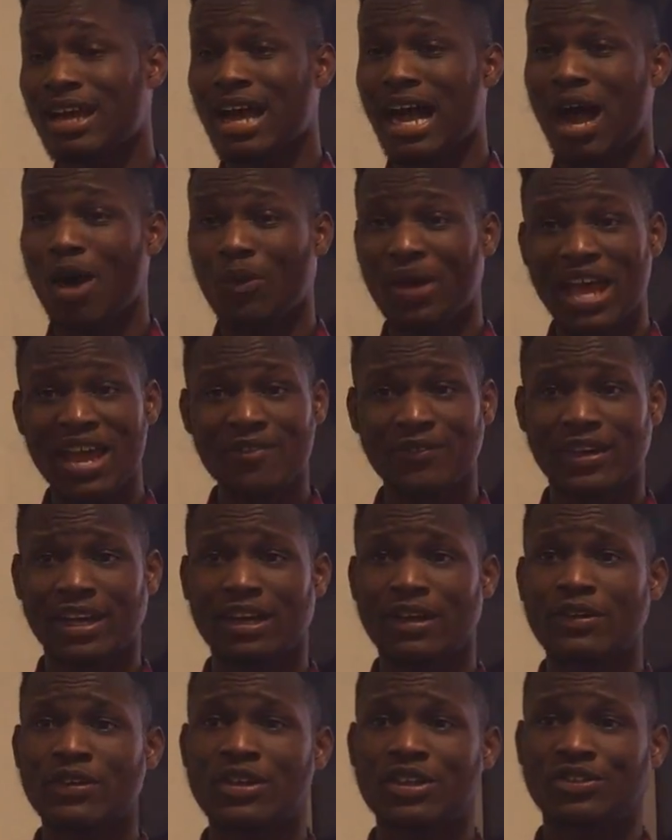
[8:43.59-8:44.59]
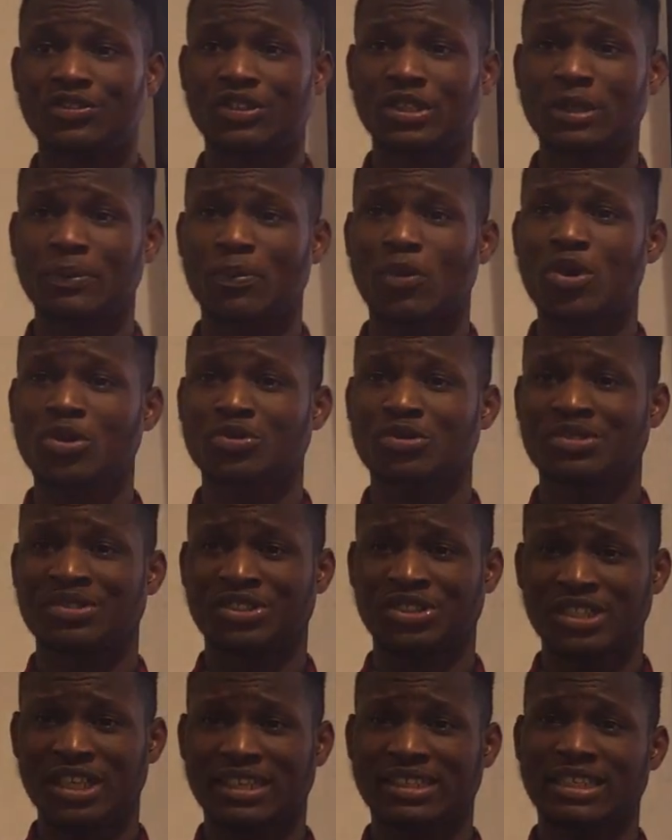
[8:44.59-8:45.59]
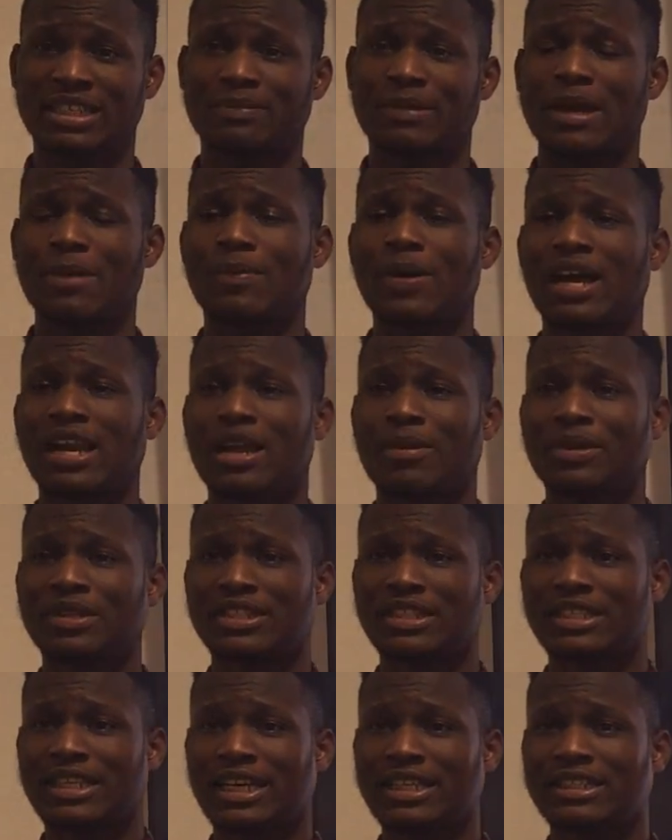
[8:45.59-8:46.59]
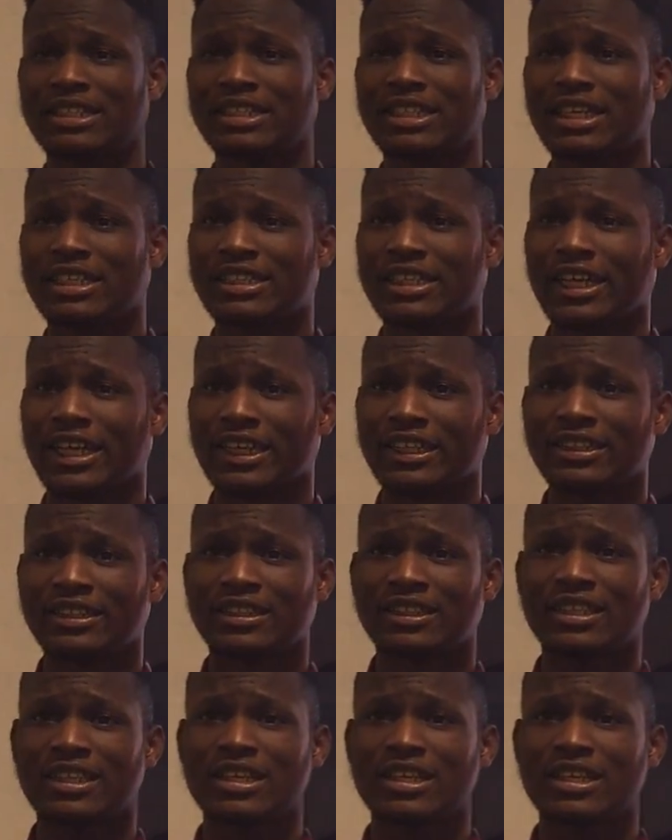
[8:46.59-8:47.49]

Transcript: However, the report was rejected by Parliament in 1998.